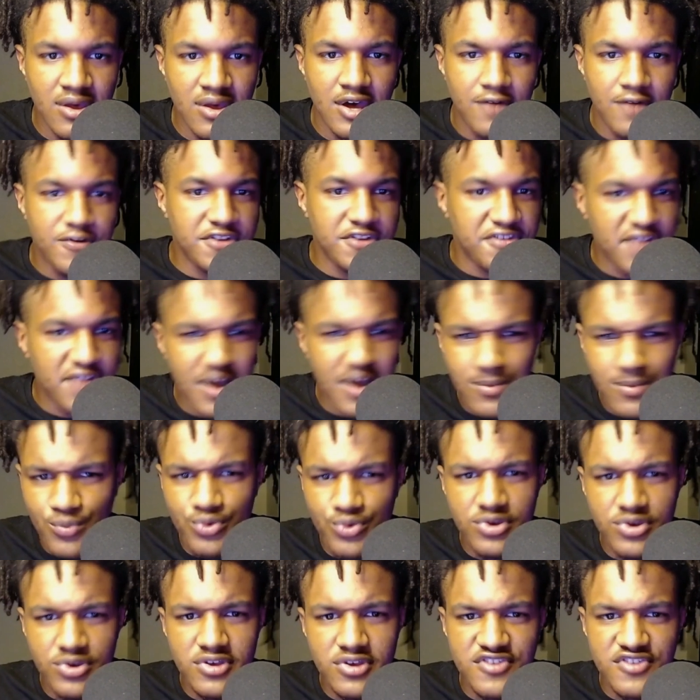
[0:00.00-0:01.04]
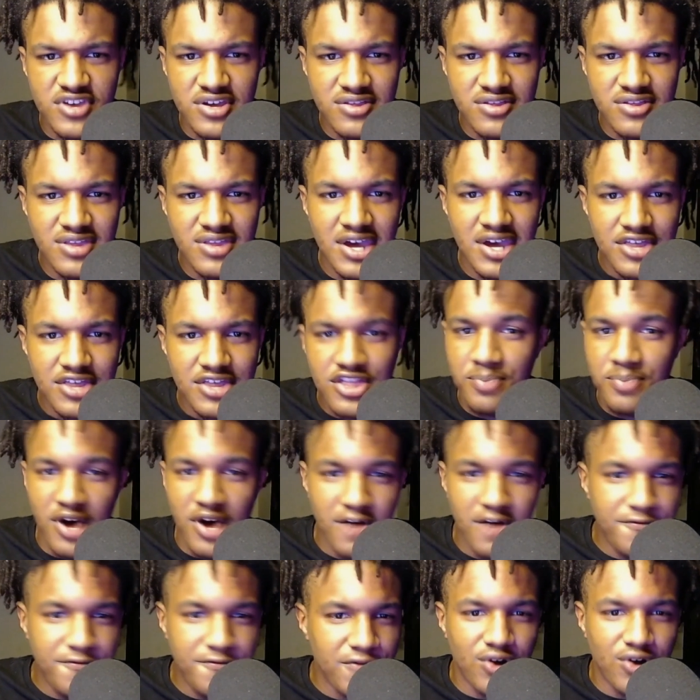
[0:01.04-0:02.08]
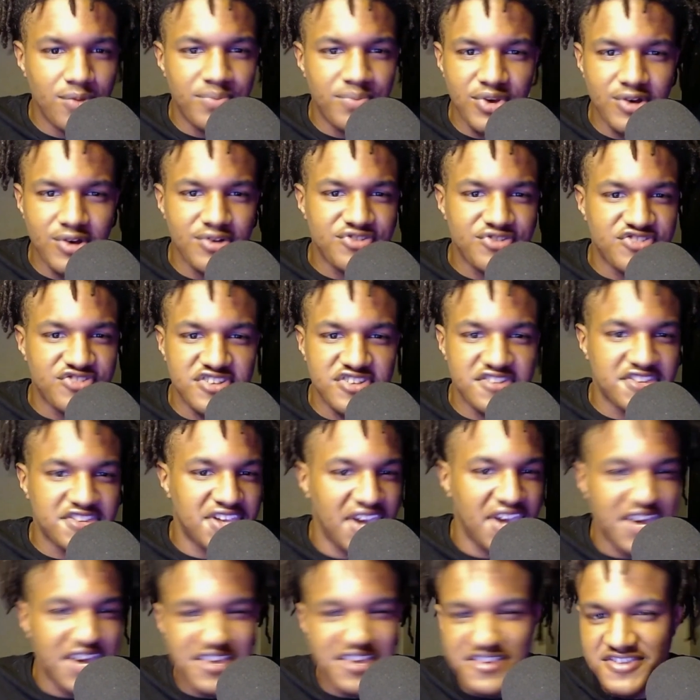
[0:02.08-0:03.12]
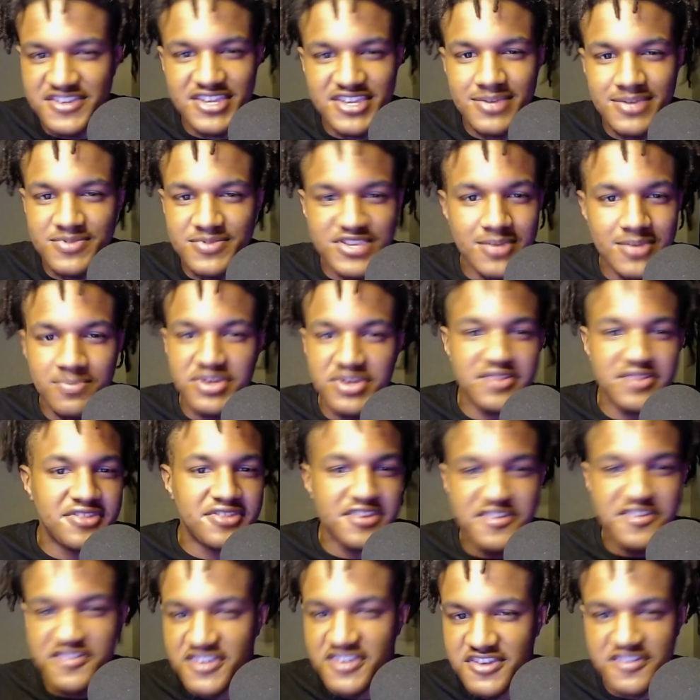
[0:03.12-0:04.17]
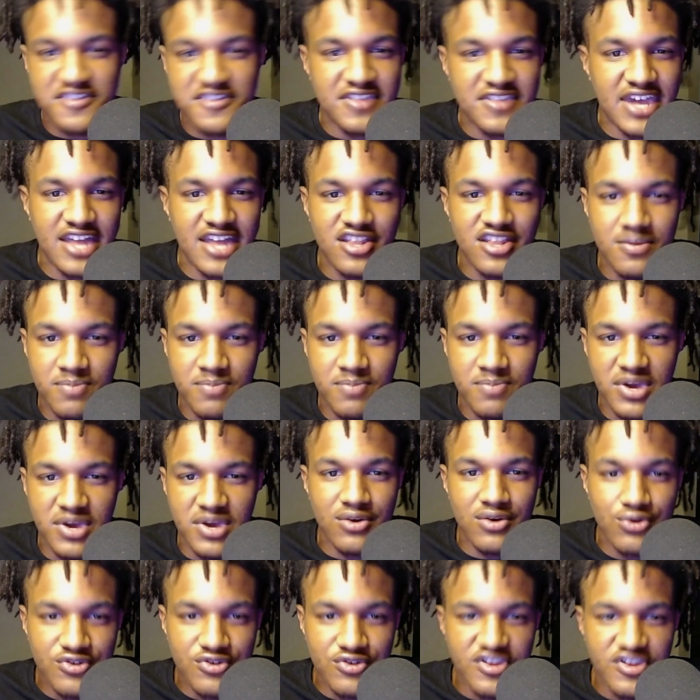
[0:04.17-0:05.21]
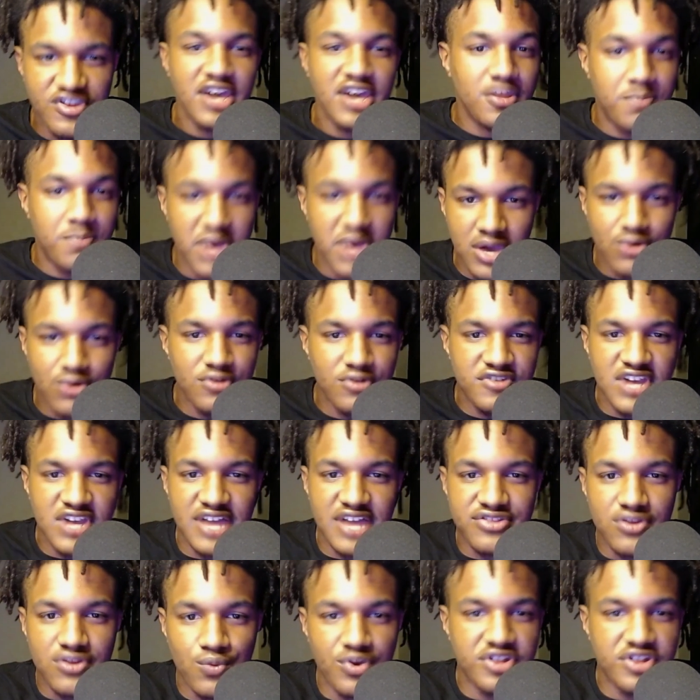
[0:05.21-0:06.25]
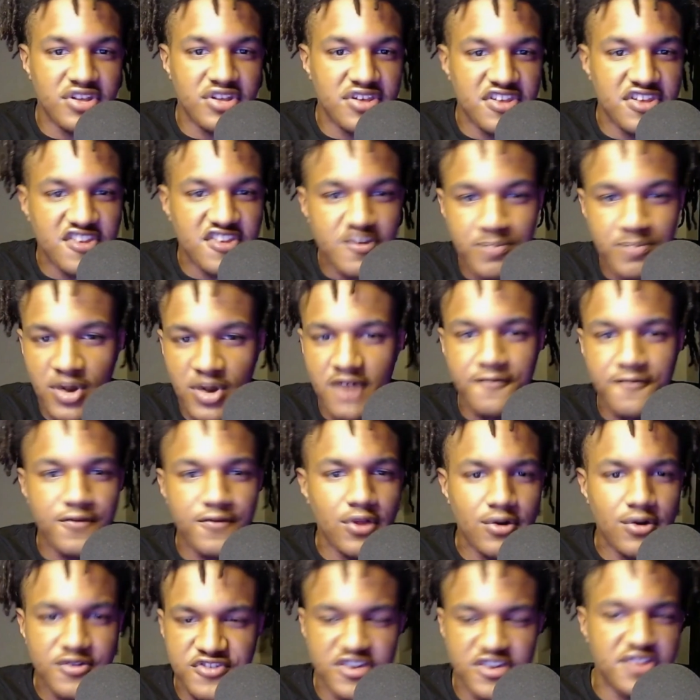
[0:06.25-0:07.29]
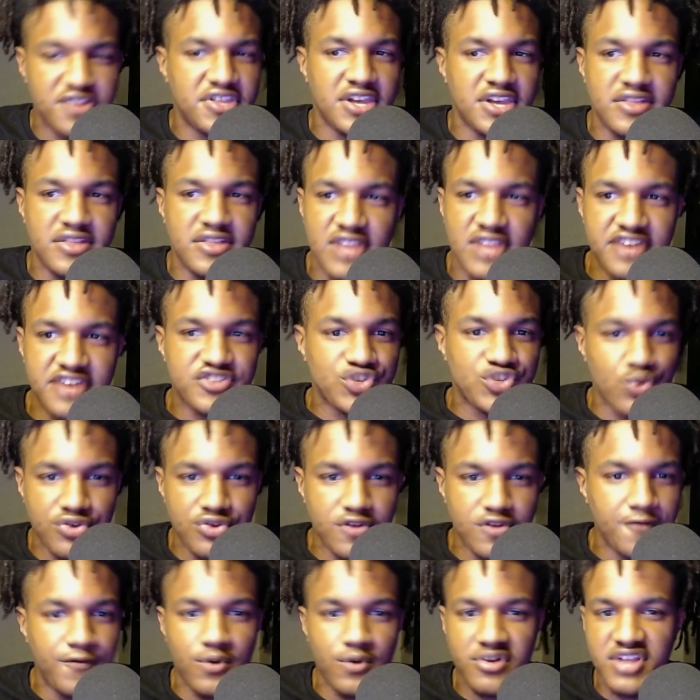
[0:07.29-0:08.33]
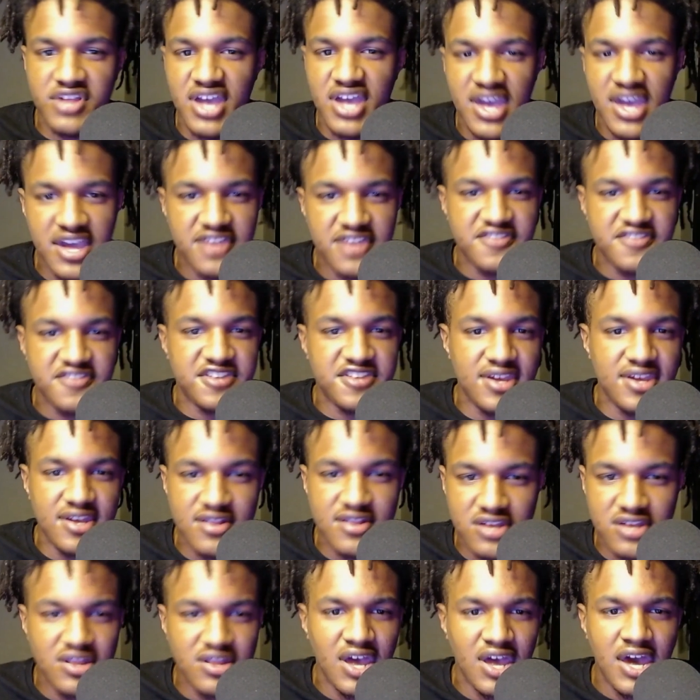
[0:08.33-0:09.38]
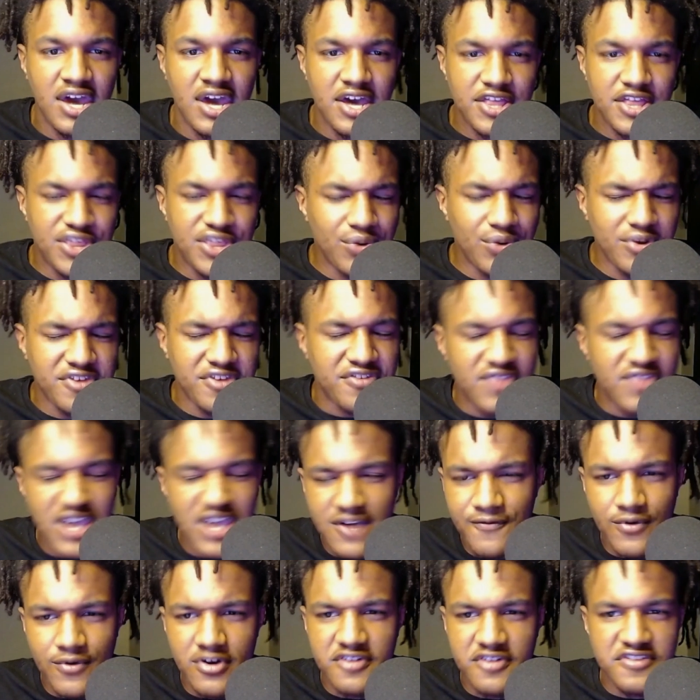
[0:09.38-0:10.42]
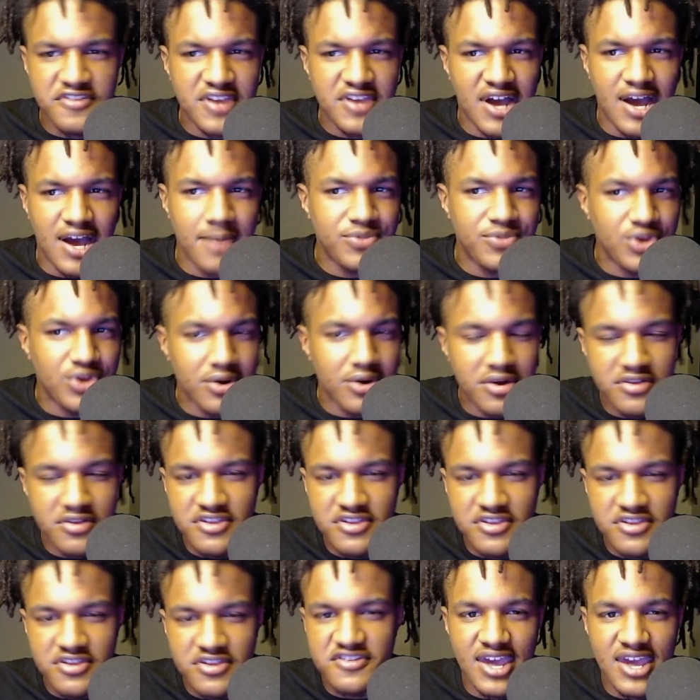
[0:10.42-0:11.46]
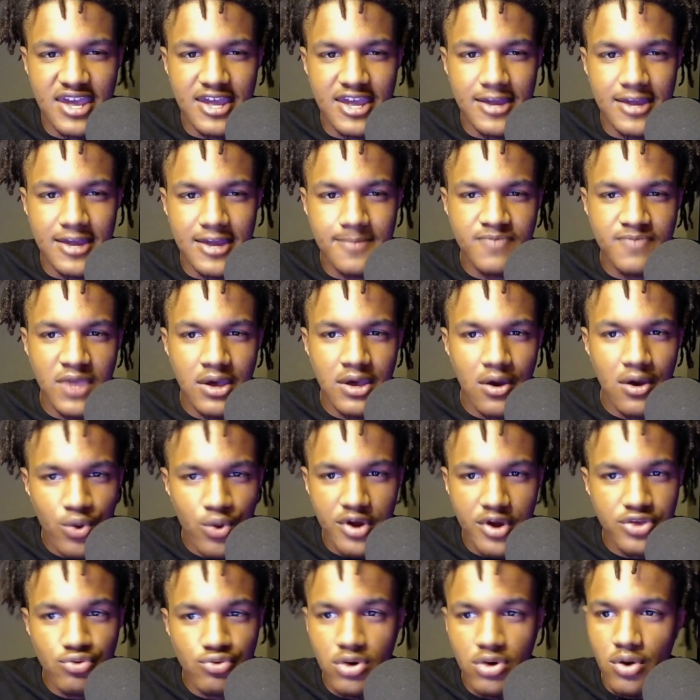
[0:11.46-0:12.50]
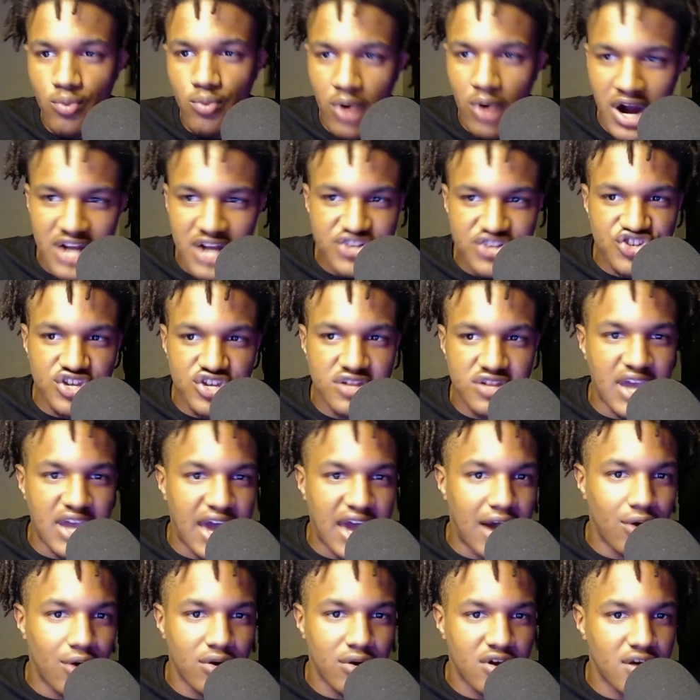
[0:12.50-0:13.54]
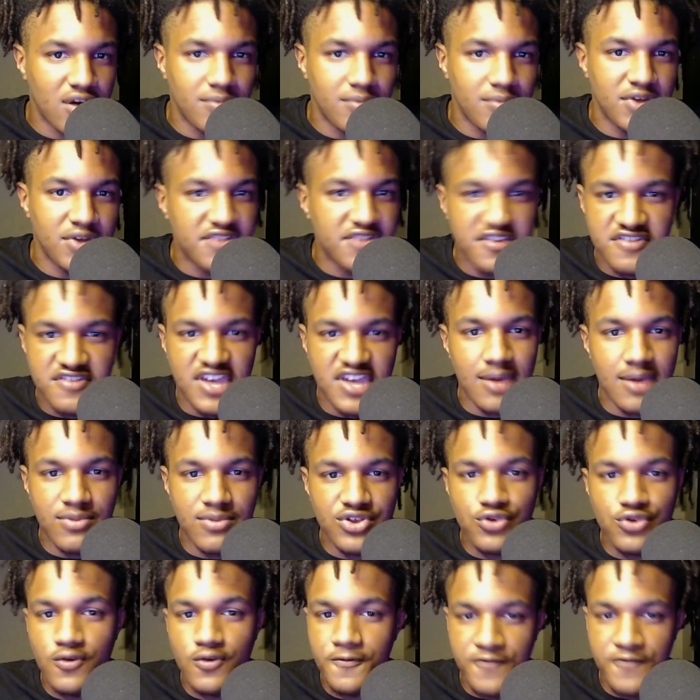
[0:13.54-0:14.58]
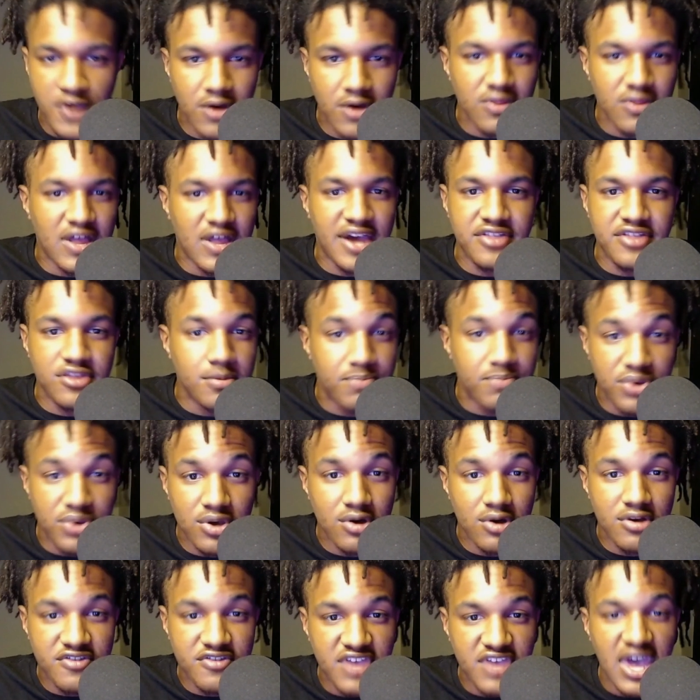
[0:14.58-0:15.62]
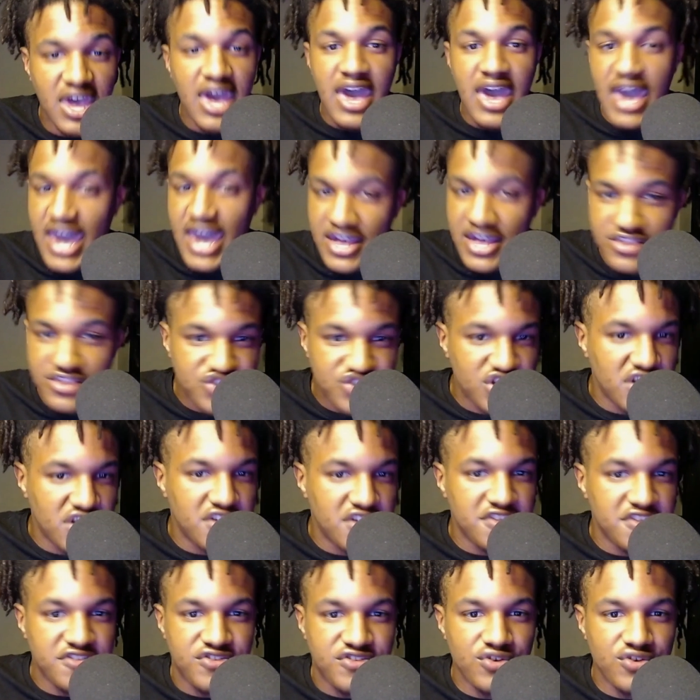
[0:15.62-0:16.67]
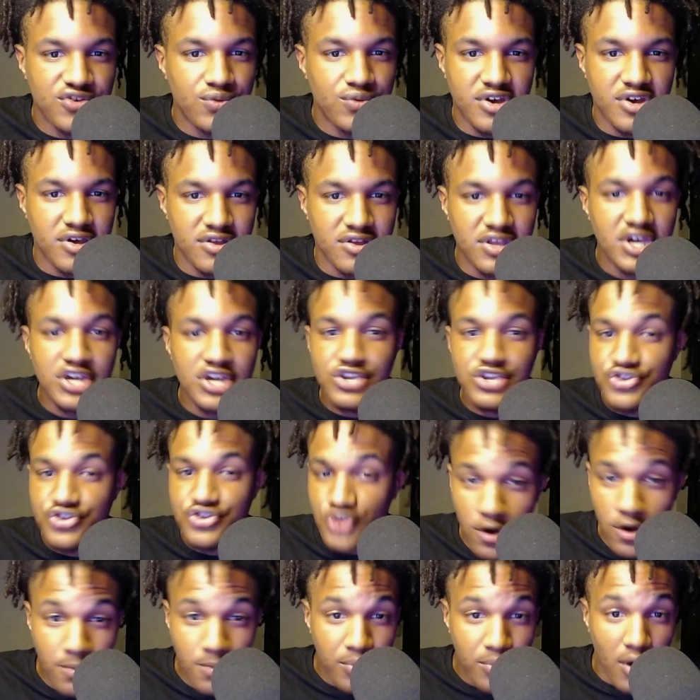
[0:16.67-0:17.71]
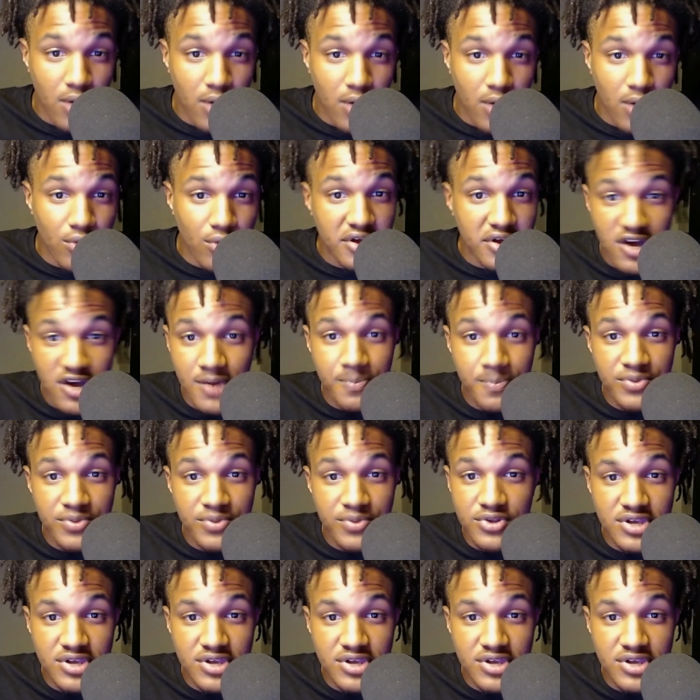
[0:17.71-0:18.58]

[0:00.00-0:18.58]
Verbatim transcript: For some reason, the Buffalo Bills just can't seem to beat the Cincinnati Bengals. The Bengals got the win against Buffalo Sunday night 24 to 18 and there was never a time during this game where you were watching the outcome of this game and you felt like the Bills had a chance to win. Joe Burrow and company